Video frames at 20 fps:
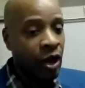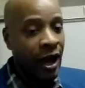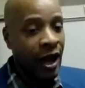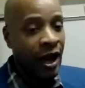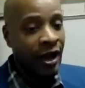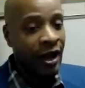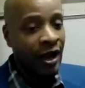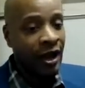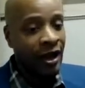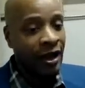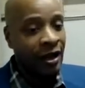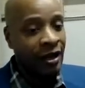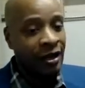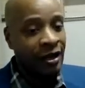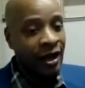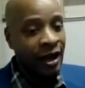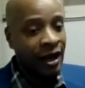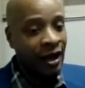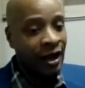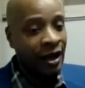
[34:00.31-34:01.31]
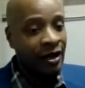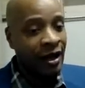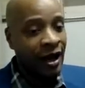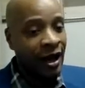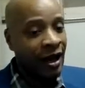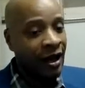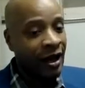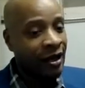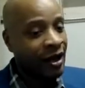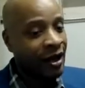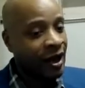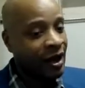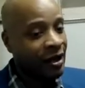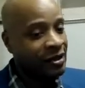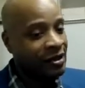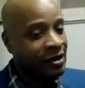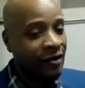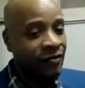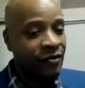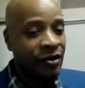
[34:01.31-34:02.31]
And at
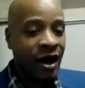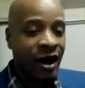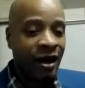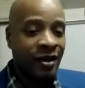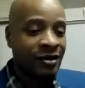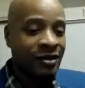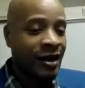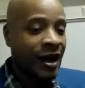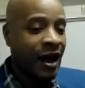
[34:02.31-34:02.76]
$7